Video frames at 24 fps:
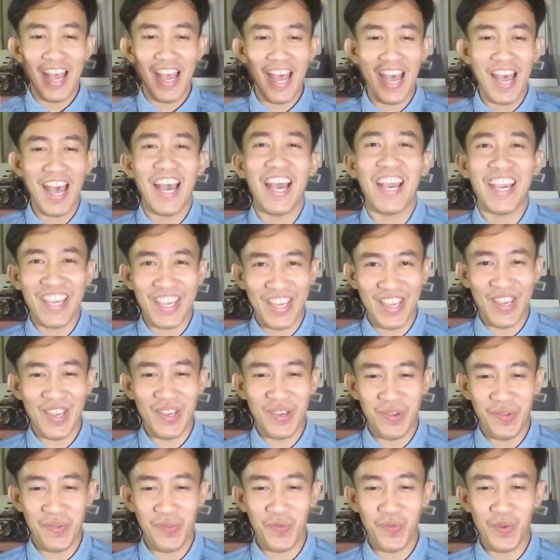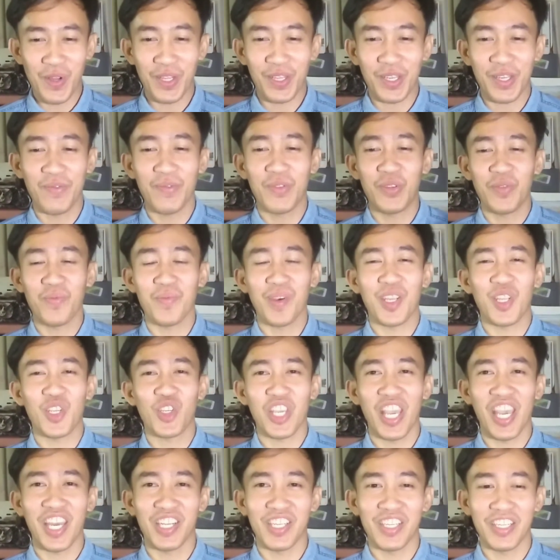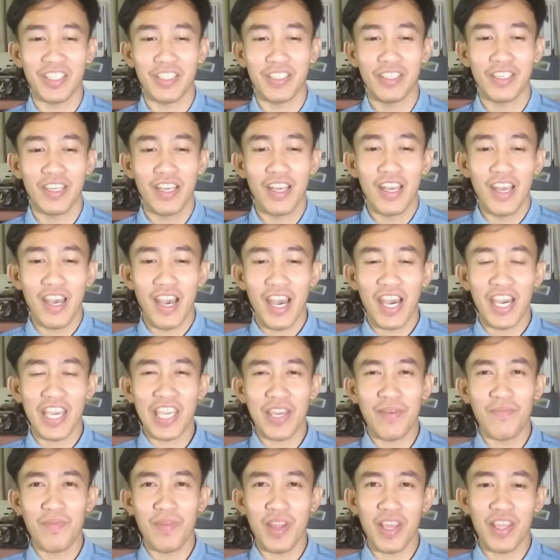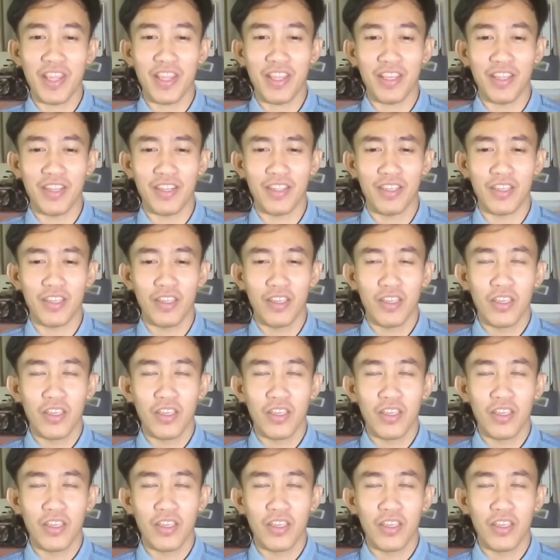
Hi, and welcome to my channel. I am Nathan.